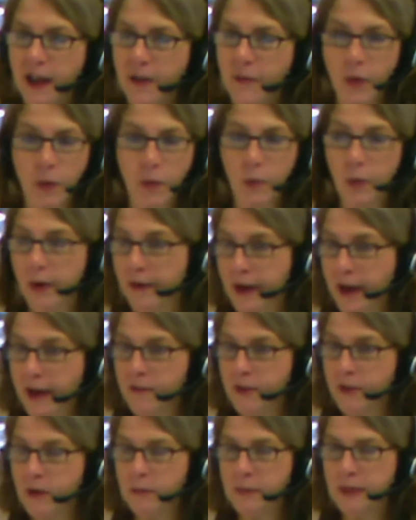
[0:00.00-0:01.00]
from
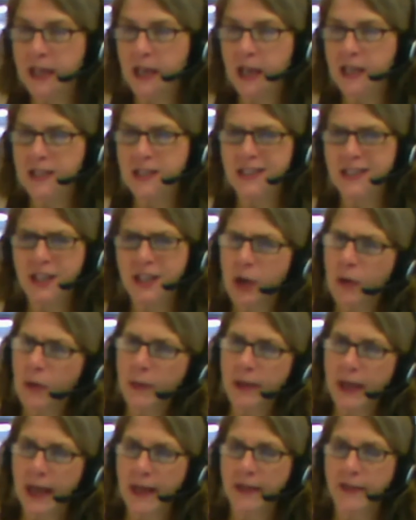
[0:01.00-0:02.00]
wherever, because
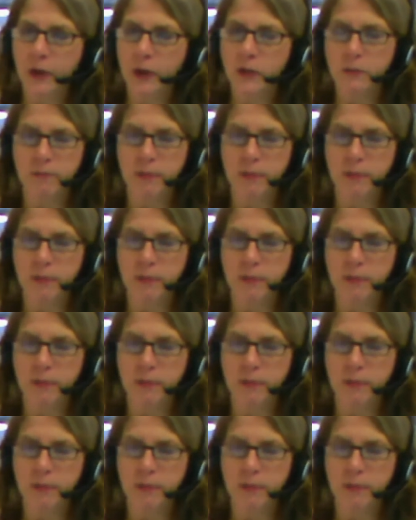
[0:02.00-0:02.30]
those